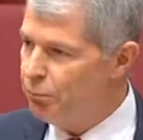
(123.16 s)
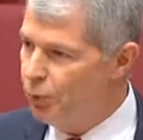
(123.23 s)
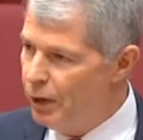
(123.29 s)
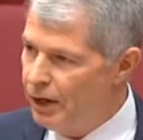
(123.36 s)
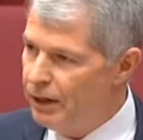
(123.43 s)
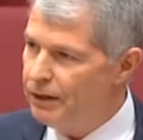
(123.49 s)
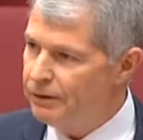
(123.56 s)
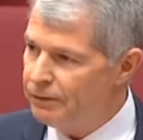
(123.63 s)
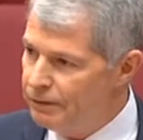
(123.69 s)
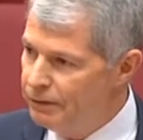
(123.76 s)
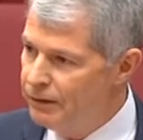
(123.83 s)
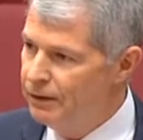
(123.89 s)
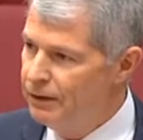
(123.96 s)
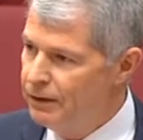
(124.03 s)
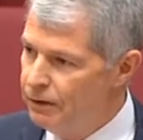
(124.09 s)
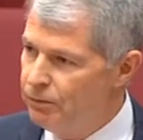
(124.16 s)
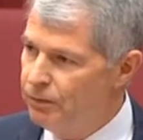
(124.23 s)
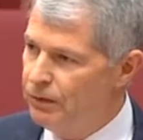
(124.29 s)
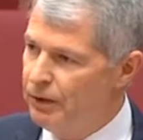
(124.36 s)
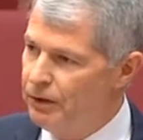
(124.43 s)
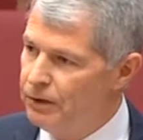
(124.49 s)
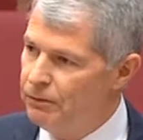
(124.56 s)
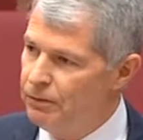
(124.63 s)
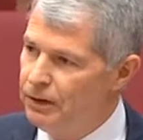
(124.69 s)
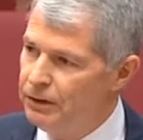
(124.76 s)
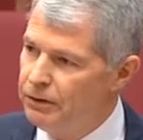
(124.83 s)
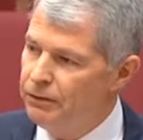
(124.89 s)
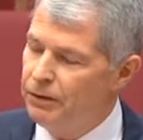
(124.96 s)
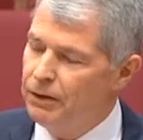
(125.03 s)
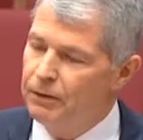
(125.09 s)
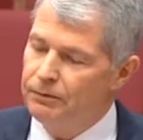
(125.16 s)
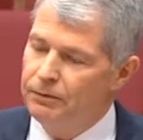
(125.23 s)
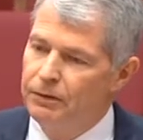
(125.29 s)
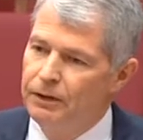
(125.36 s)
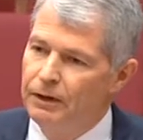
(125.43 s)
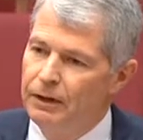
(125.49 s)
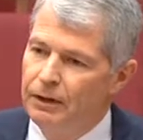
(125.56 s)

brand, if you like, of aircraft.